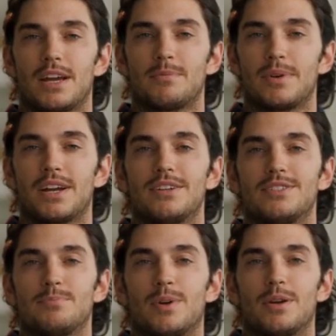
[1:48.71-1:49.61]
Apply a
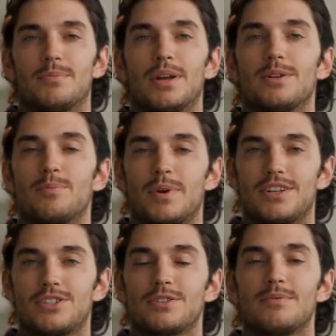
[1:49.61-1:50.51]
small amount of
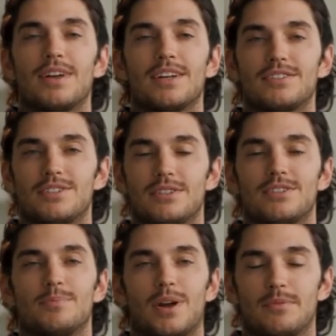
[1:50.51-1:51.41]
white toothpaste to the
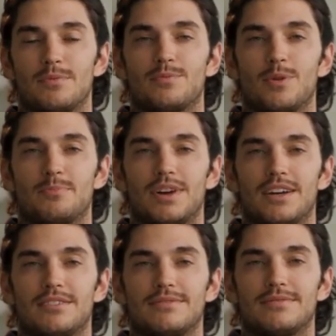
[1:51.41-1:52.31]
spot before
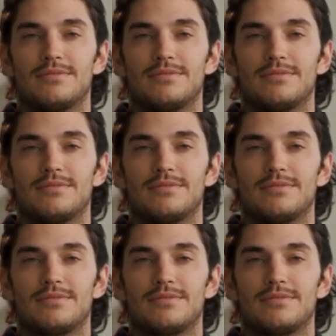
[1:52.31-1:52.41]
bed.